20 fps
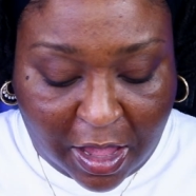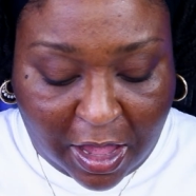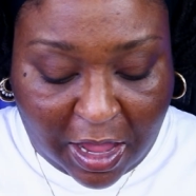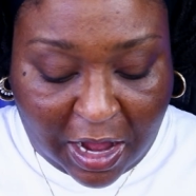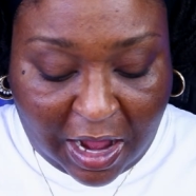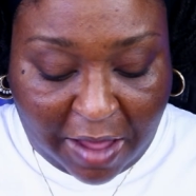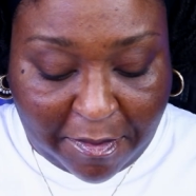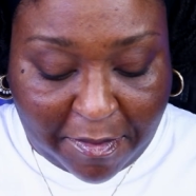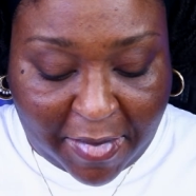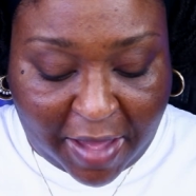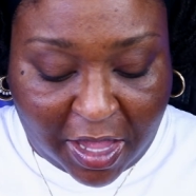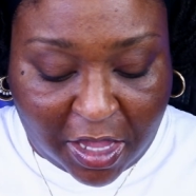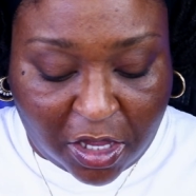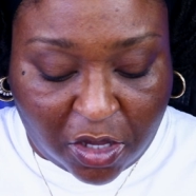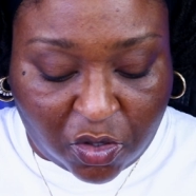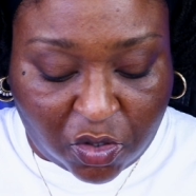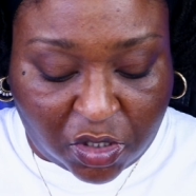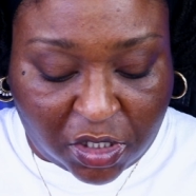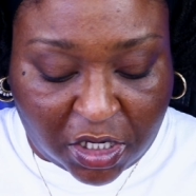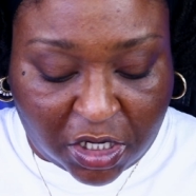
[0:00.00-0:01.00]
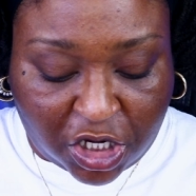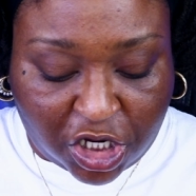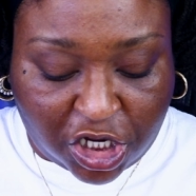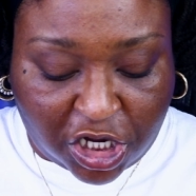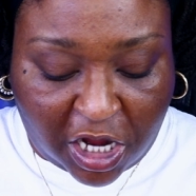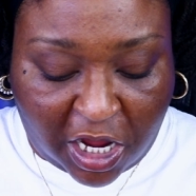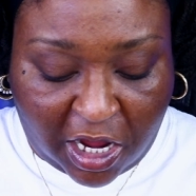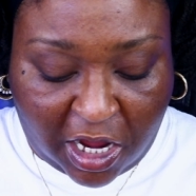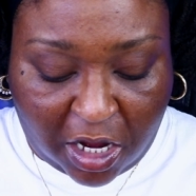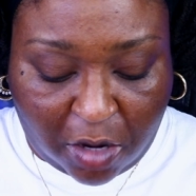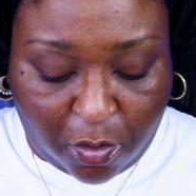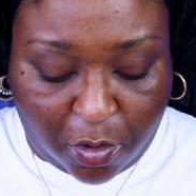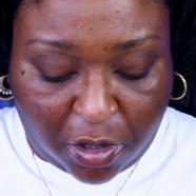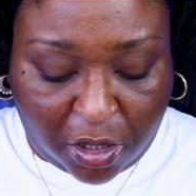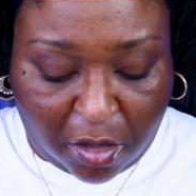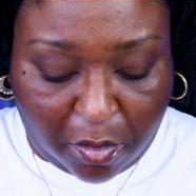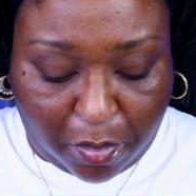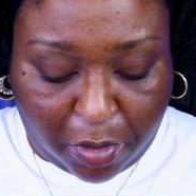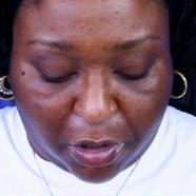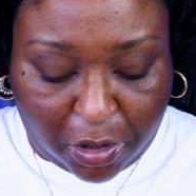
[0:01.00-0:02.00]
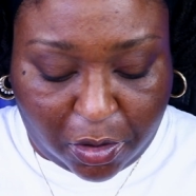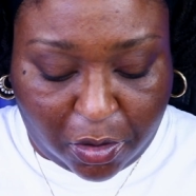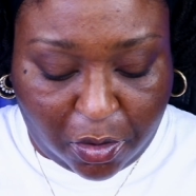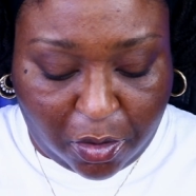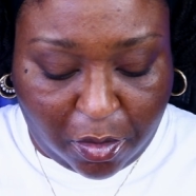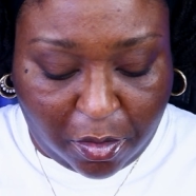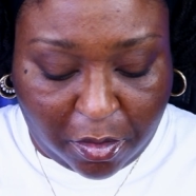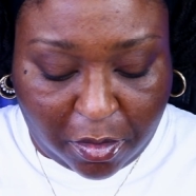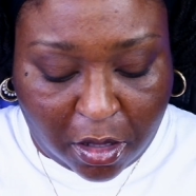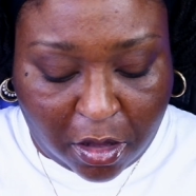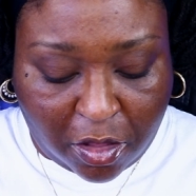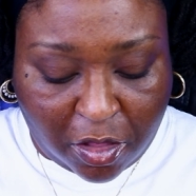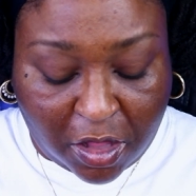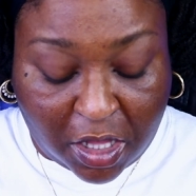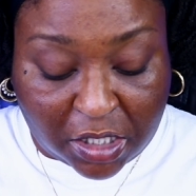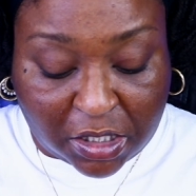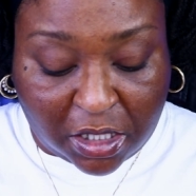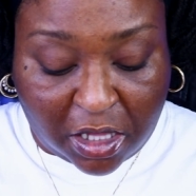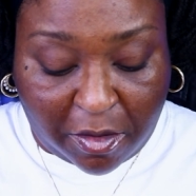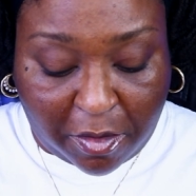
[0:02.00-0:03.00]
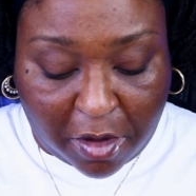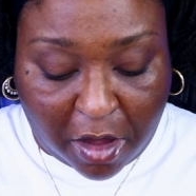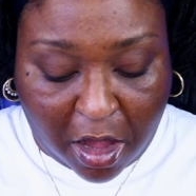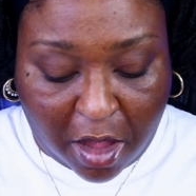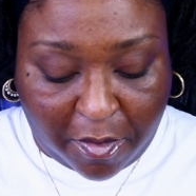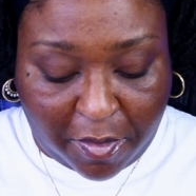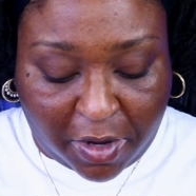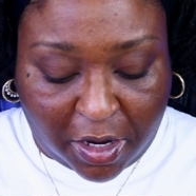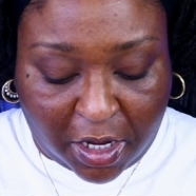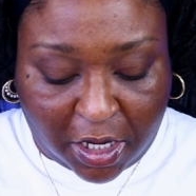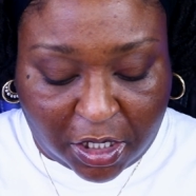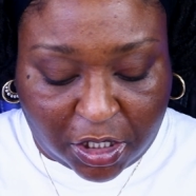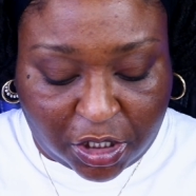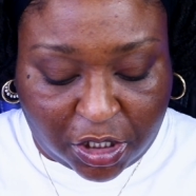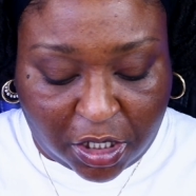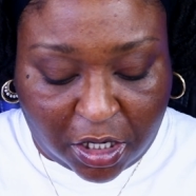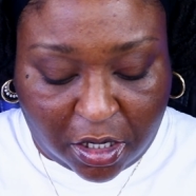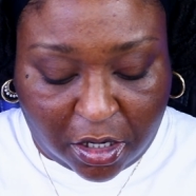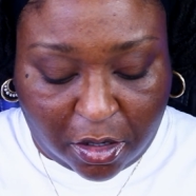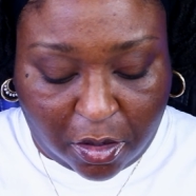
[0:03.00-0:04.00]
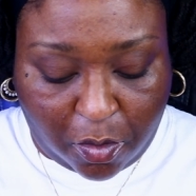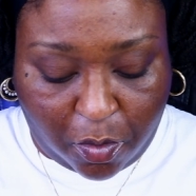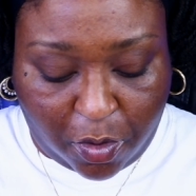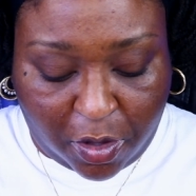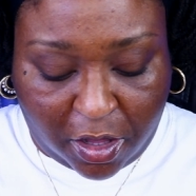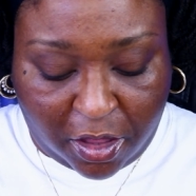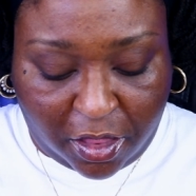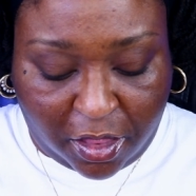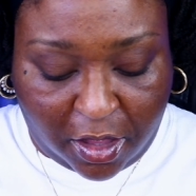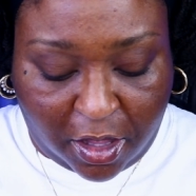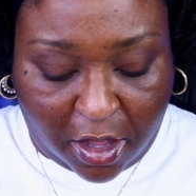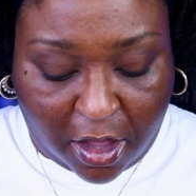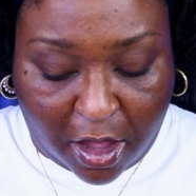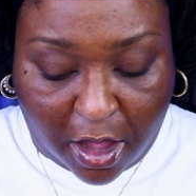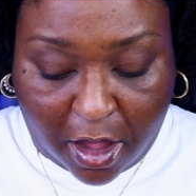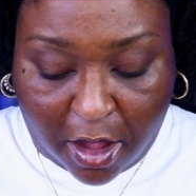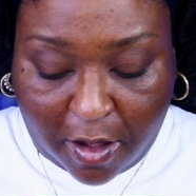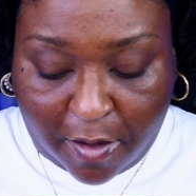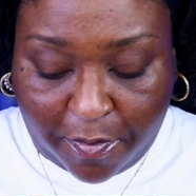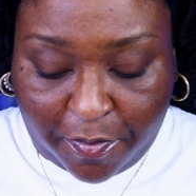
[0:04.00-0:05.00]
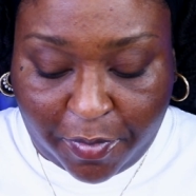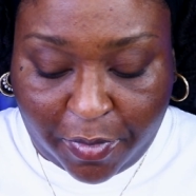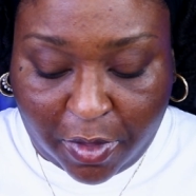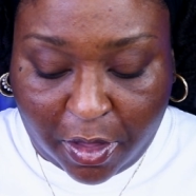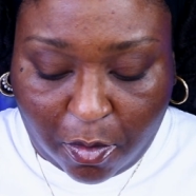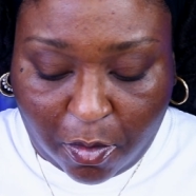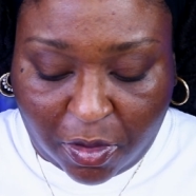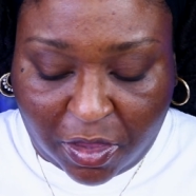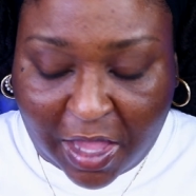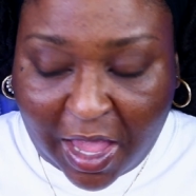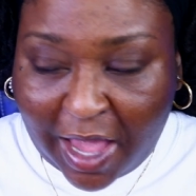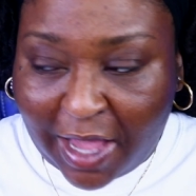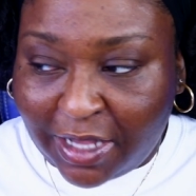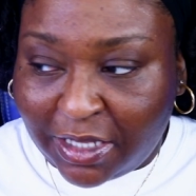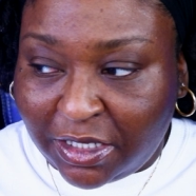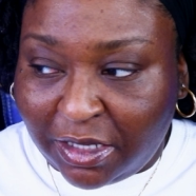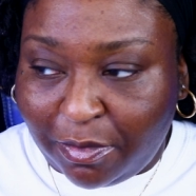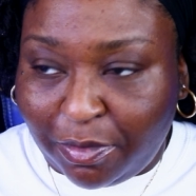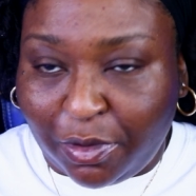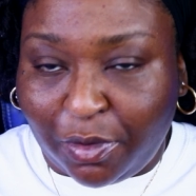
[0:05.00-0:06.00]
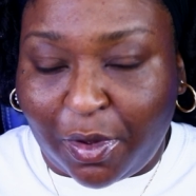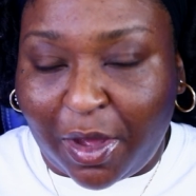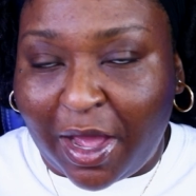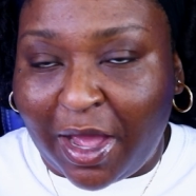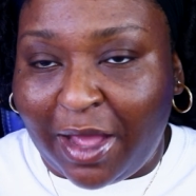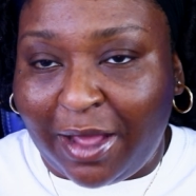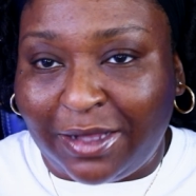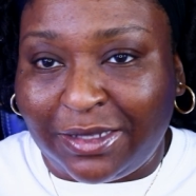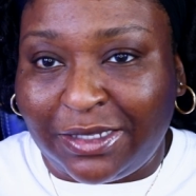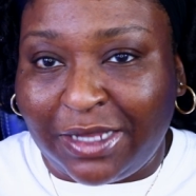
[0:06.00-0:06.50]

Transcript: And I might use this shade with the blue, this lip combination with the um with the icy blue eyes.